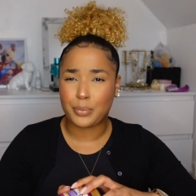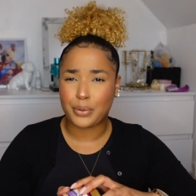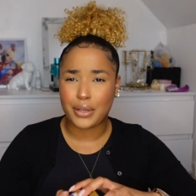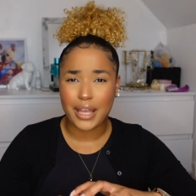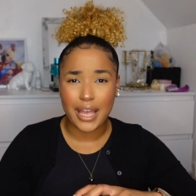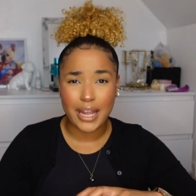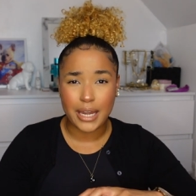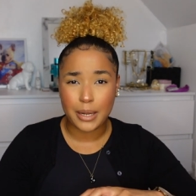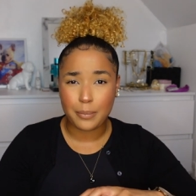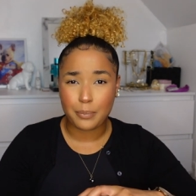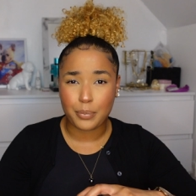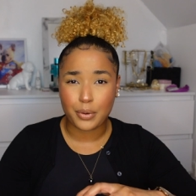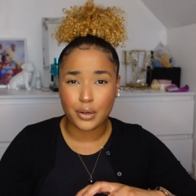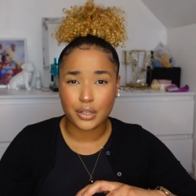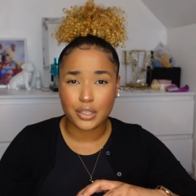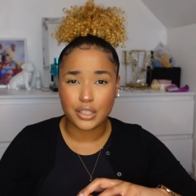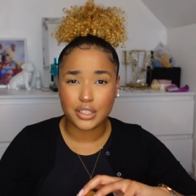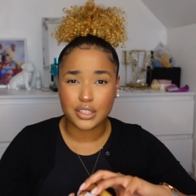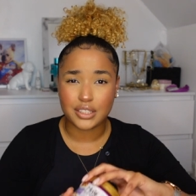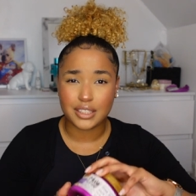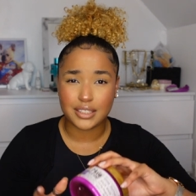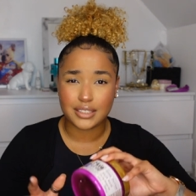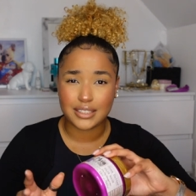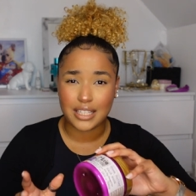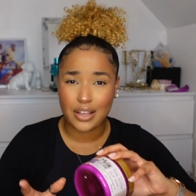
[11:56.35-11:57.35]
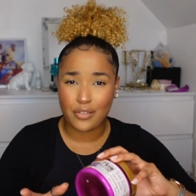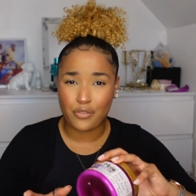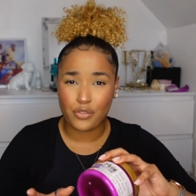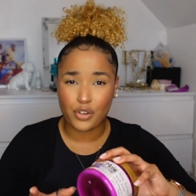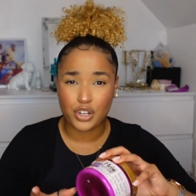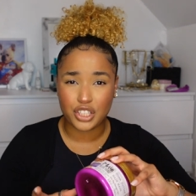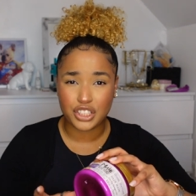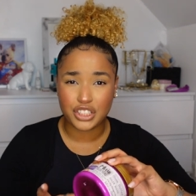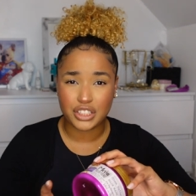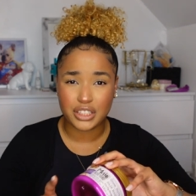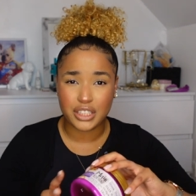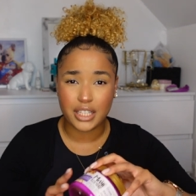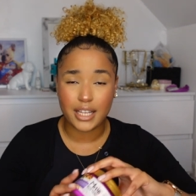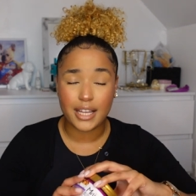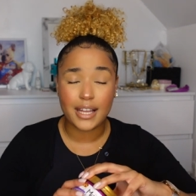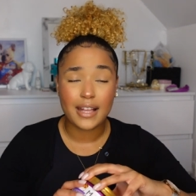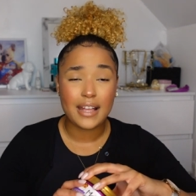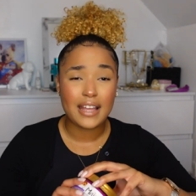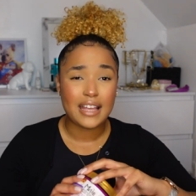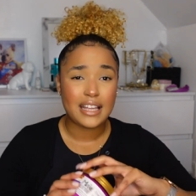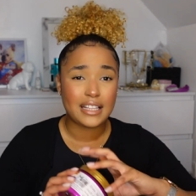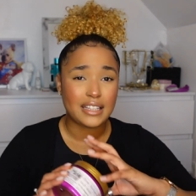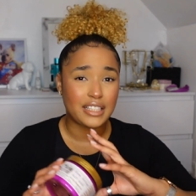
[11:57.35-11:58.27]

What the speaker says: put any product since I've washed it.